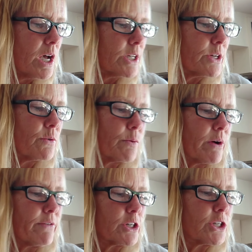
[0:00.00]
So the
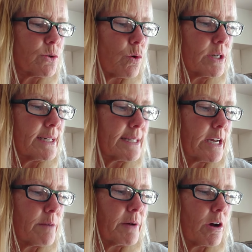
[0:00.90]
river source is
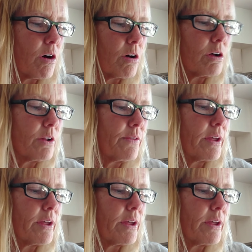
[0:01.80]
going to be called